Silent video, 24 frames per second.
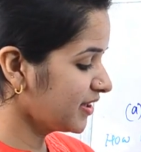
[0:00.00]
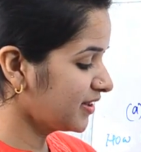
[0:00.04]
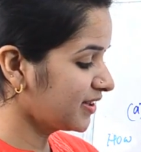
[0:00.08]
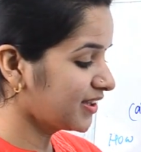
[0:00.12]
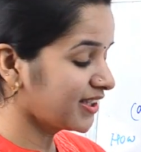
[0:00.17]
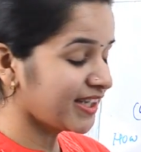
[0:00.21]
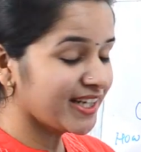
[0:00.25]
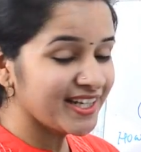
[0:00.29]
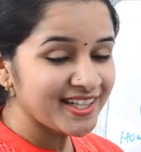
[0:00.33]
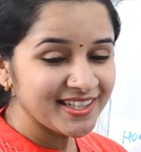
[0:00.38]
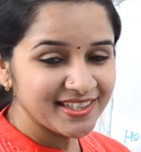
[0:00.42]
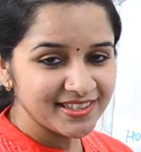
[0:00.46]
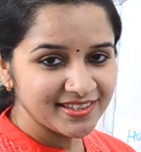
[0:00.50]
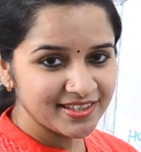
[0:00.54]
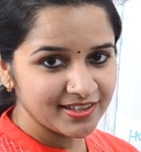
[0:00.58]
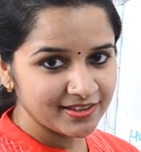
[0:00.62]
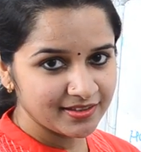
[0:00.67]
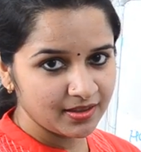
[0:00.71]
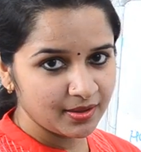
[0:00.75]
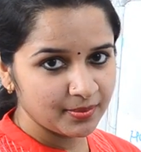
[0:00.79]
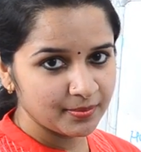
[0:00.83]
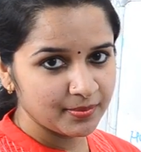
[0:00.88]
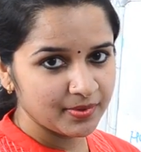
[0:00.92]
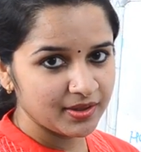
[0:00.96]
3 digit
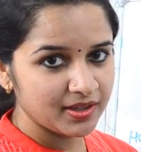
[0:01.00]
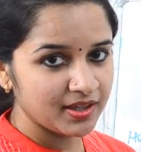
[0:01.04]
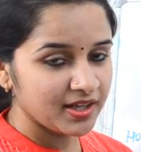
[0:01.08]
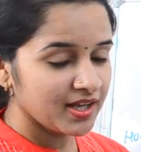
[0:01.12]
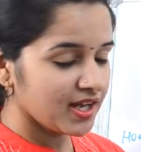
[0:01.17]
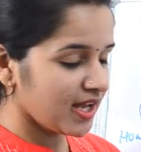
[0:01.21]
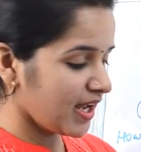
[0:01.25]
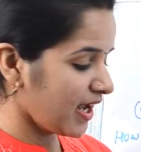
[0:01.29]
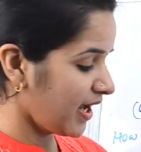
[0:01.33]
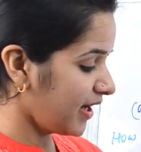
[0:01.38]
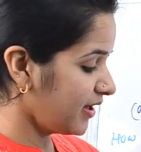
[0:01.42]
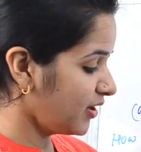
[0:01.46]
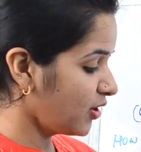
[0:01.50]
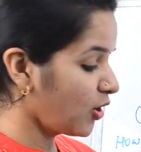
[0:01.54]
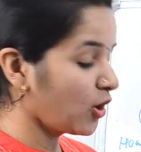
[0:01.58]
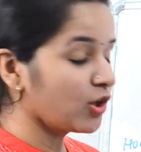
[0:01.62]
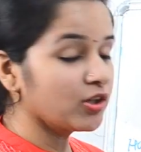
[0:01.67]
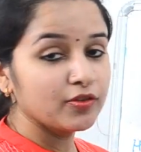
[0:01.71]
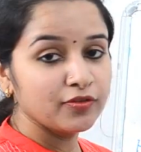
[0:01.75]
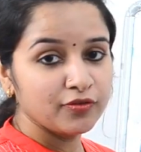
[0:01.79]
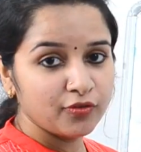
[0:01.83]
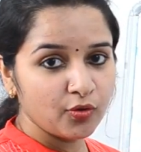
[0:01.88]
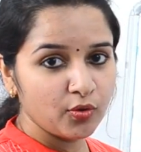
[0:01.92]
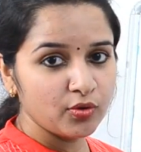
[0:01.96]
number and not
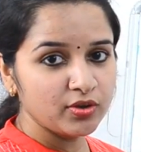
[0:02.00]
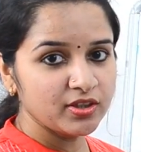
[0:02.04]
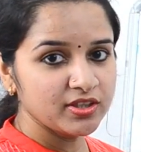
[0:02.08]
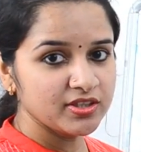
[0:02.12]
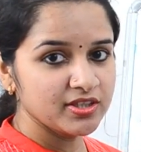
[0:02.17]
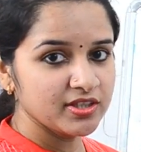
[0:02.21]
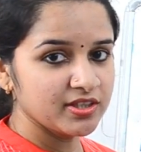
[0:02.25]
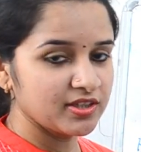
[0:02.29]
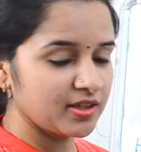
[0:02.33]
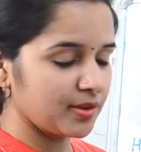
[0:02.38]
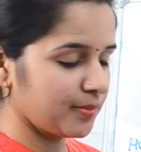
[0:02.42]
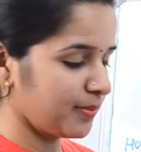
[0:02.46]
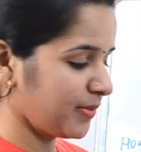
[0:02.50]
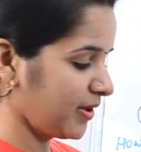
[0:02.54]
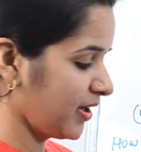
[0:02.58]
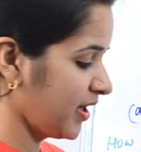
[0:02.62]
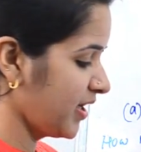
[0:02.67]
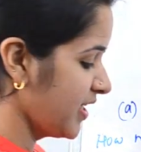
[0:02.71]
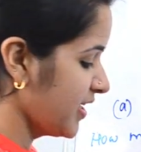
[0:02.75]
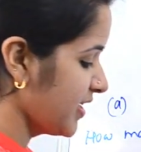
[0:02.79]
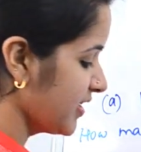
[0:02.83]
a 4 digit number.